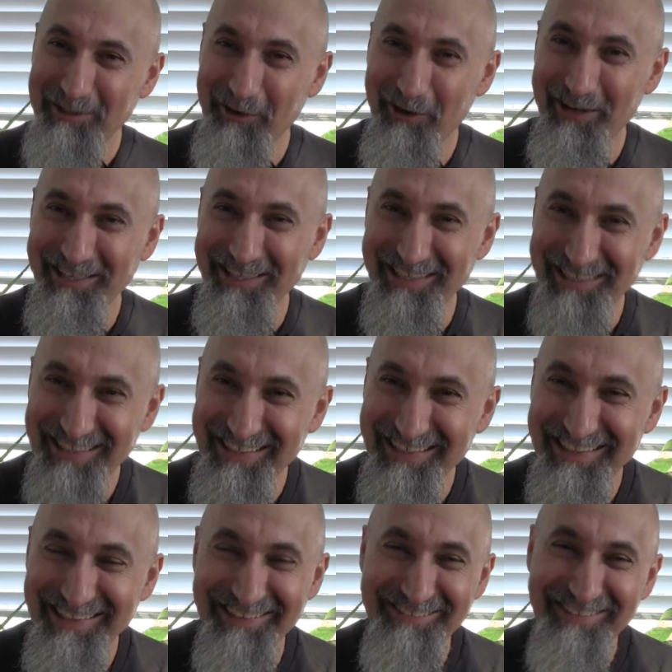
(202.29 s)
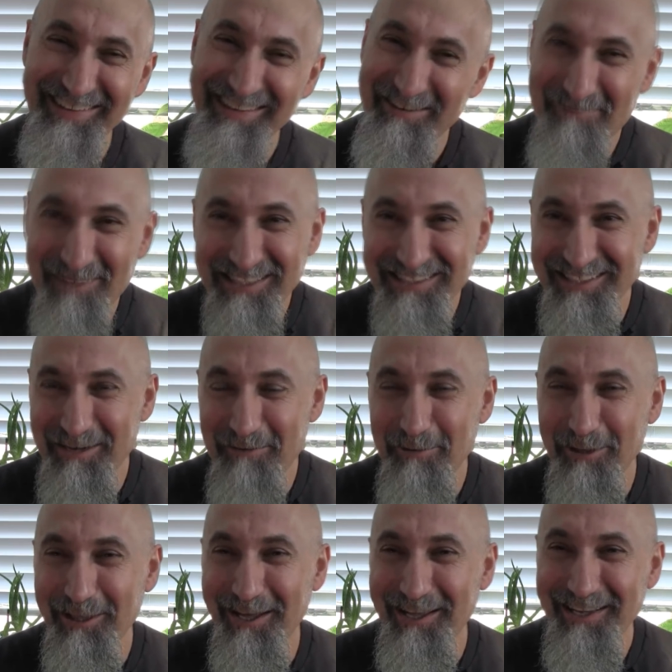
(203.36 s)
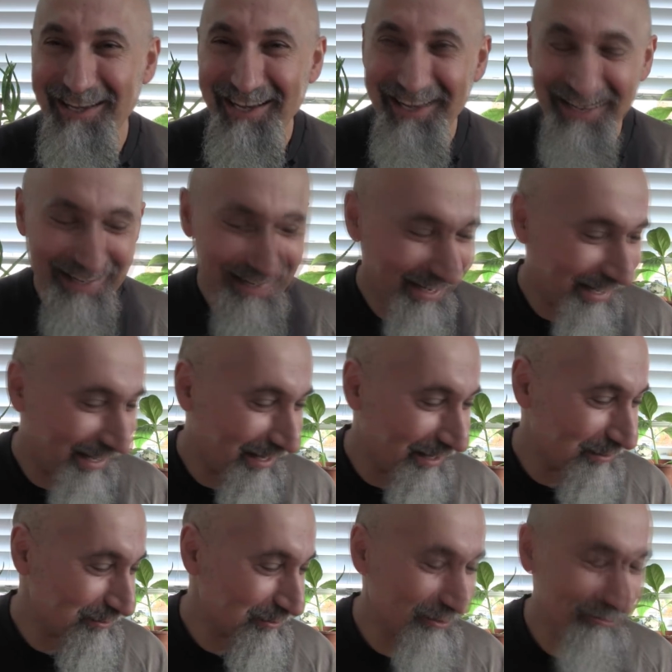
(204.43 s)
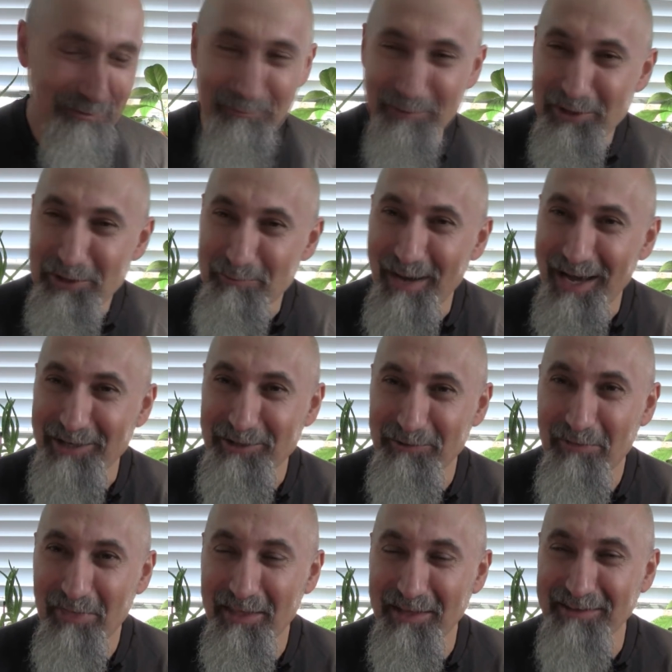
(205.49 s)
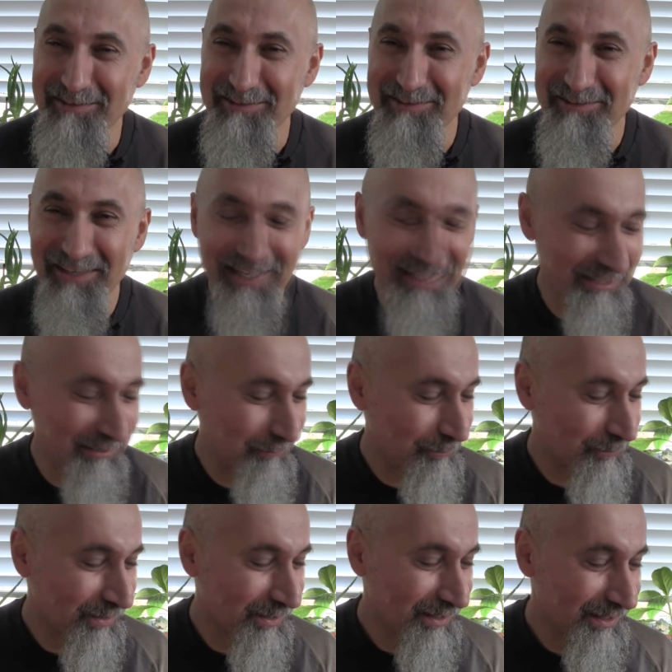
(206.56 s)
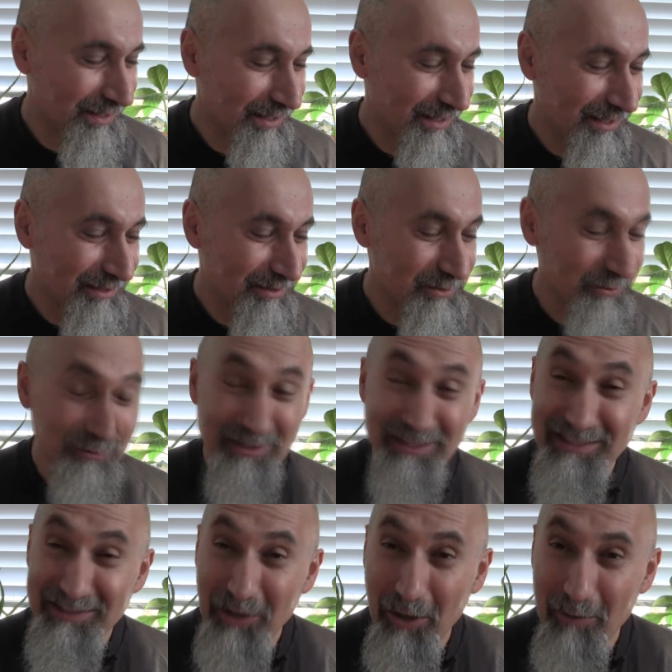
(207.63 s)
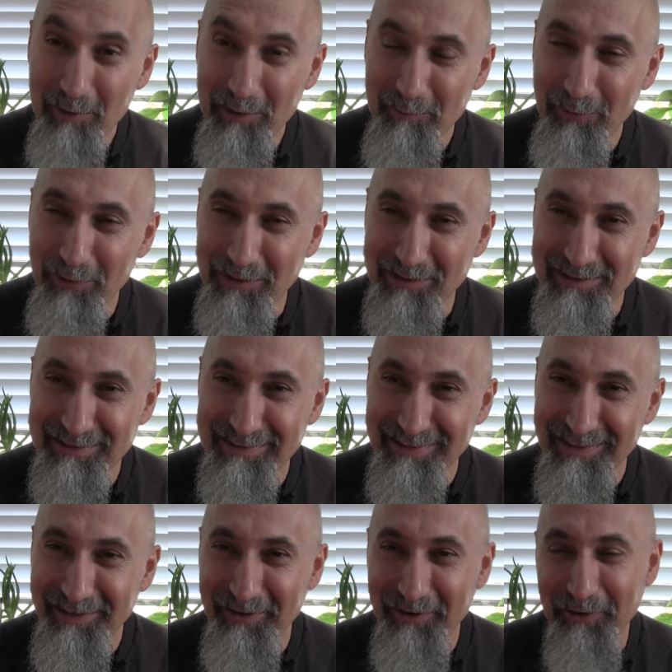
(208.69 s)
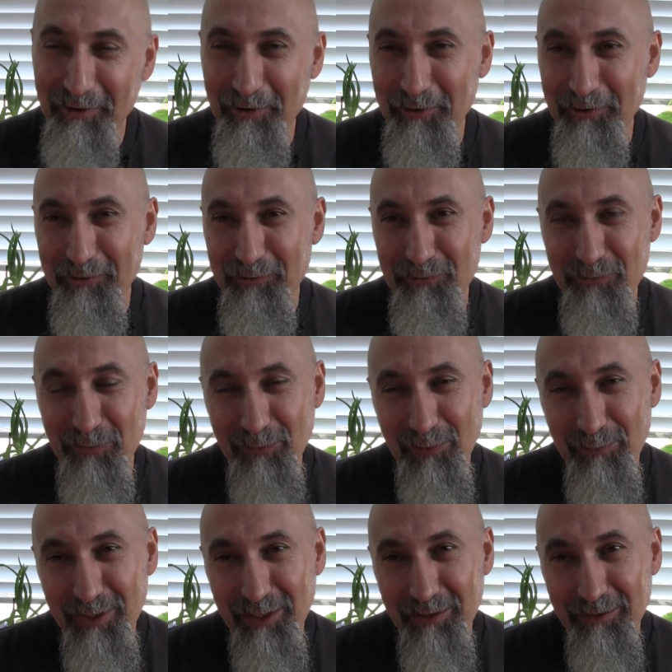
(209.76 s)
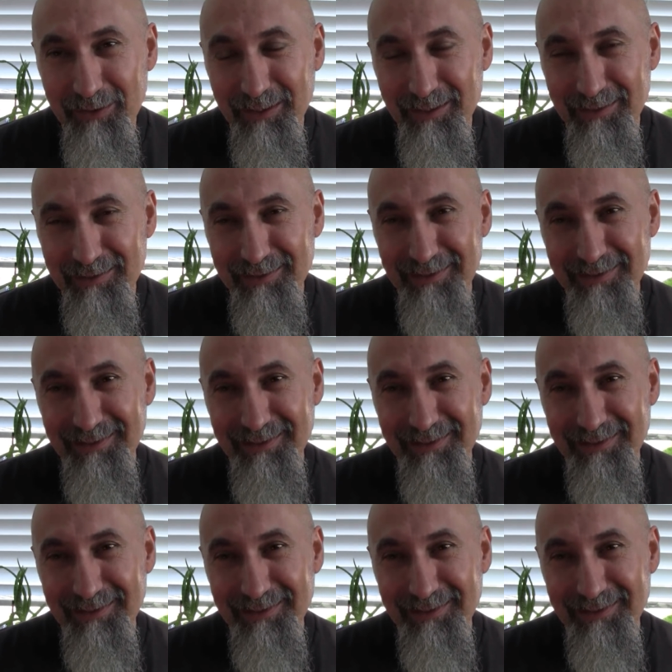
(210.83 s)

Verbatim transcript: Iranian, Canadian. Right? I mix it up a lot. Uh, sort of a mishmash of things. Right? So these comic books are from the period